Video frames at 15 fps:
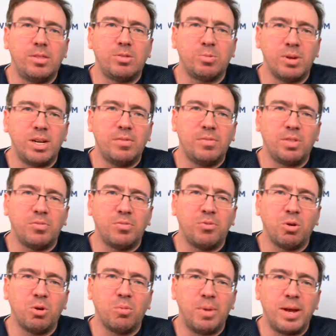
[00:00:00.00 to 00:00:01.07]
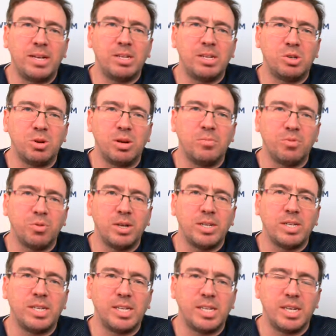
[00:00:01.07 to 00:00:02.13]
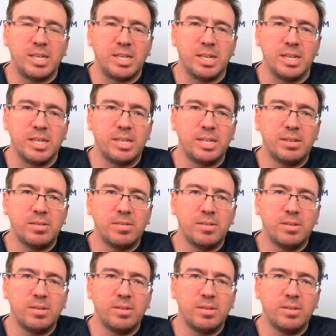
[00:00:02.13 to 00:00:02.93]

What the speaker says: 3 of the 4 mainstream voice assistants